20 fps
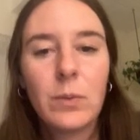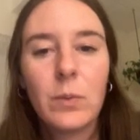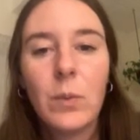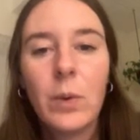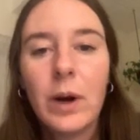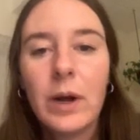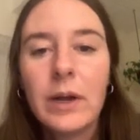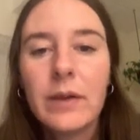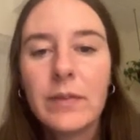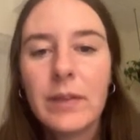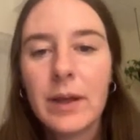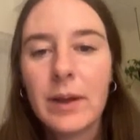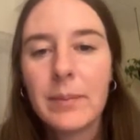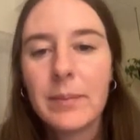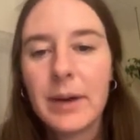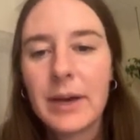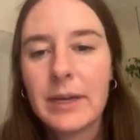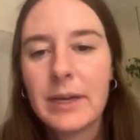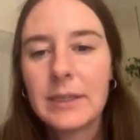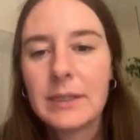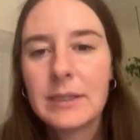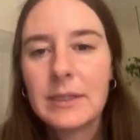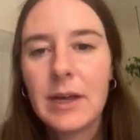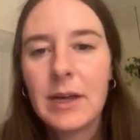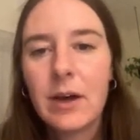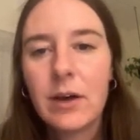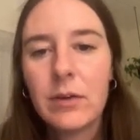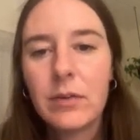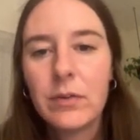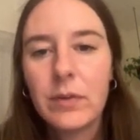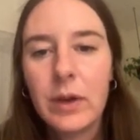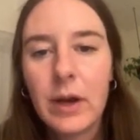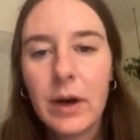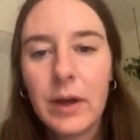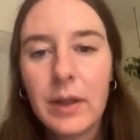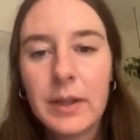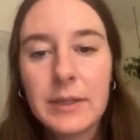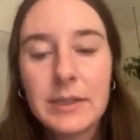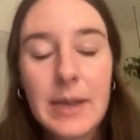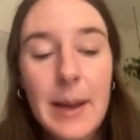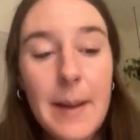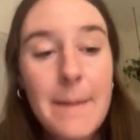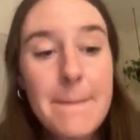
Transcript: One of them by itself, we call this a